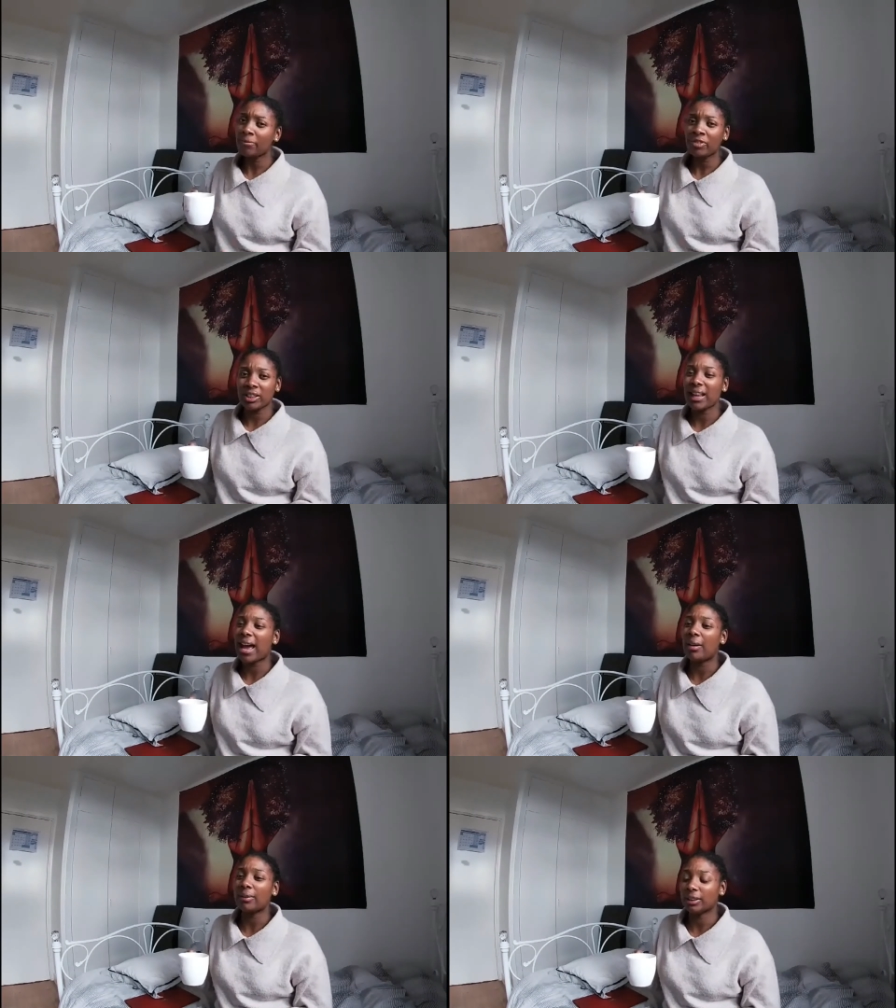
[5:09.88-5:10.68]
for
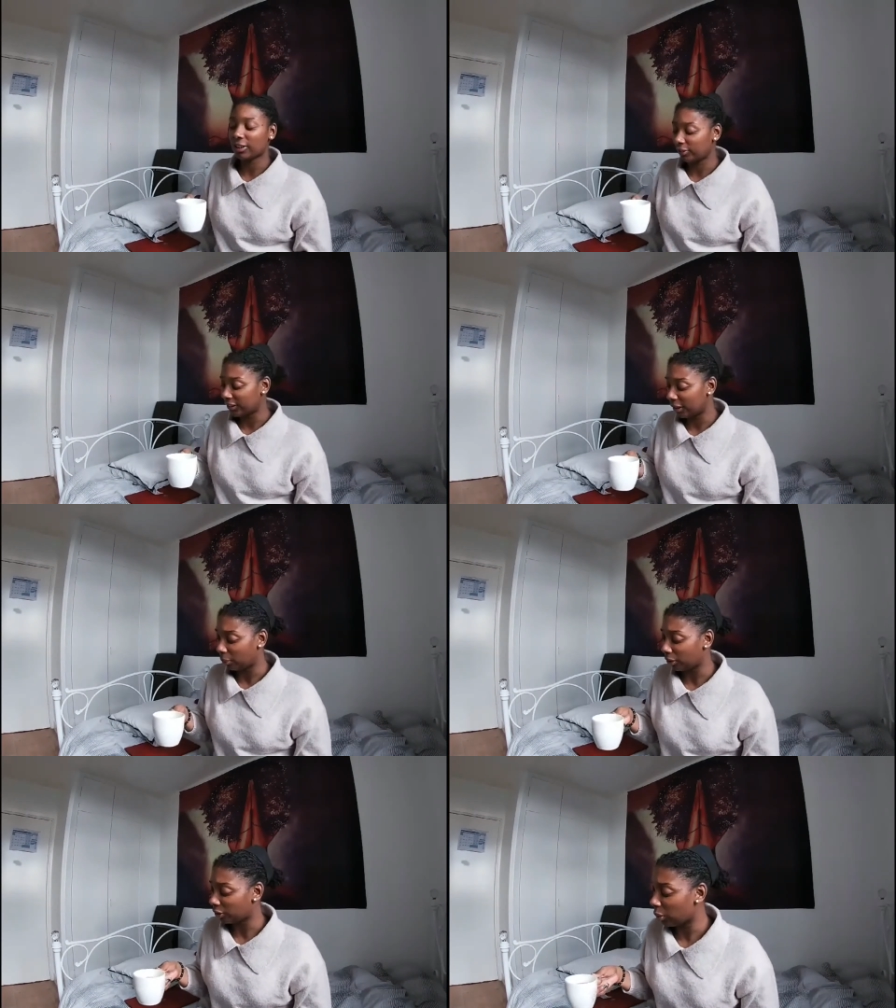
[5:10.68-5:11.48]
now I don't really
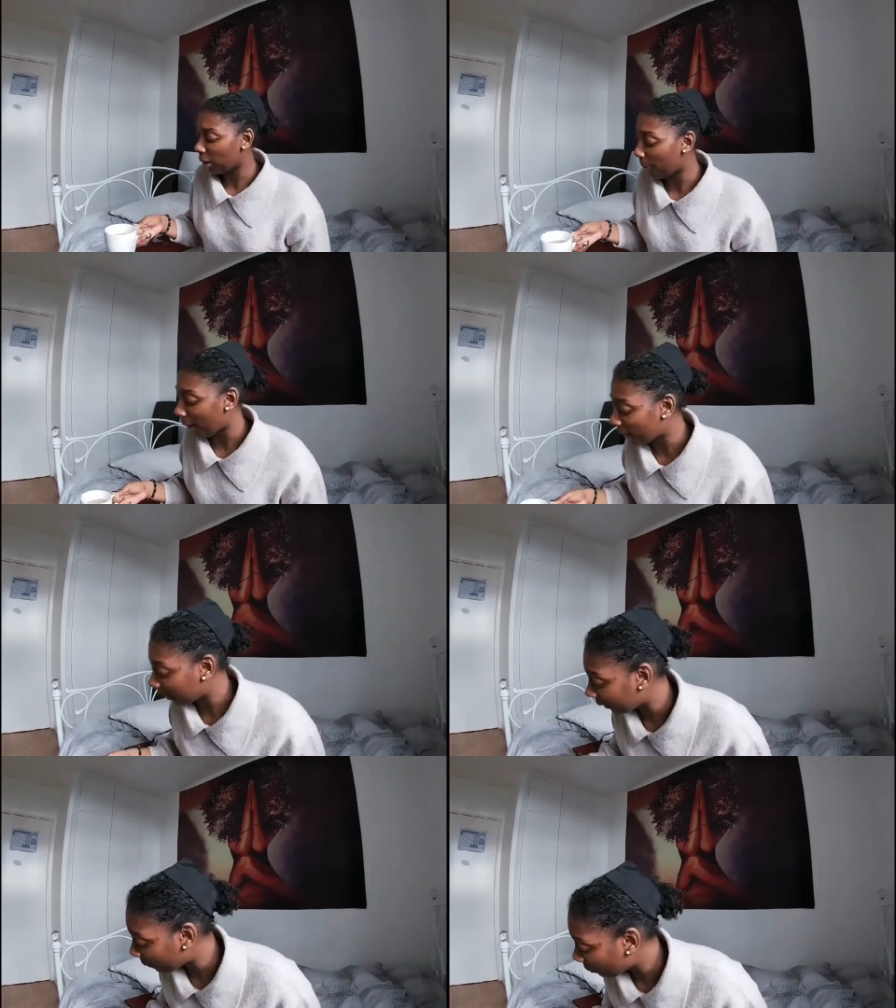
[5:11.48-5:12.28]
want to talk about
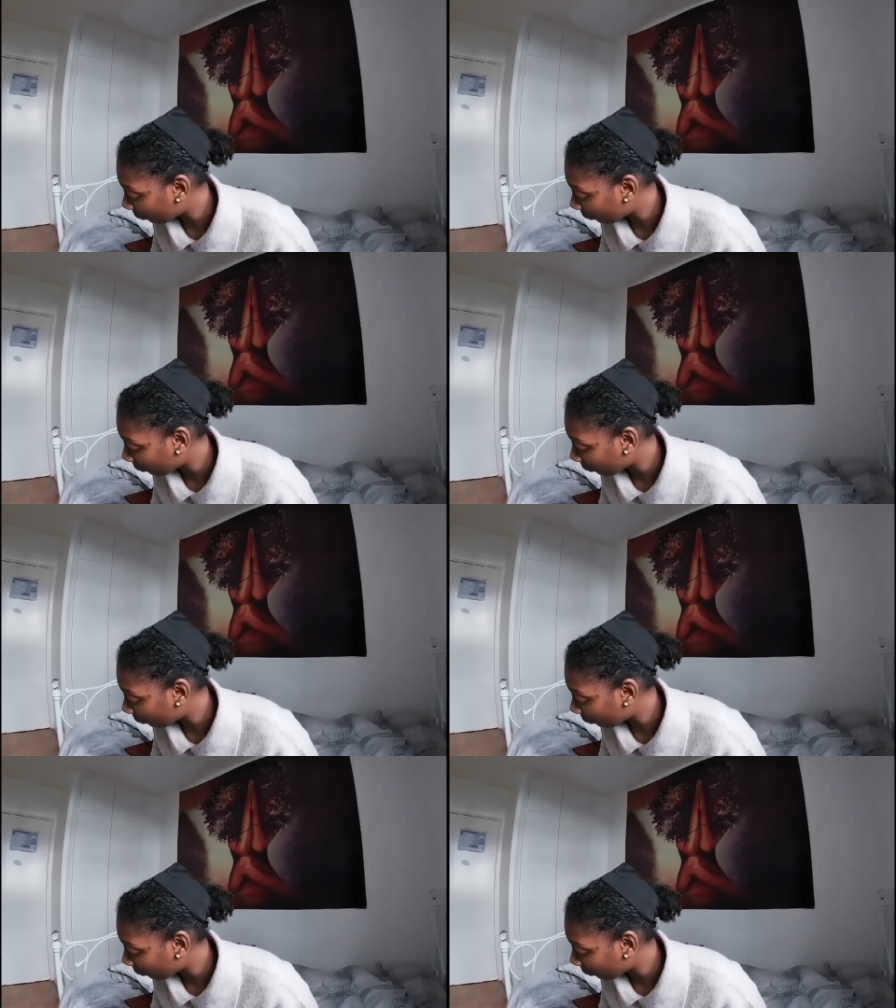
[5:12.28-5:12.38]
it.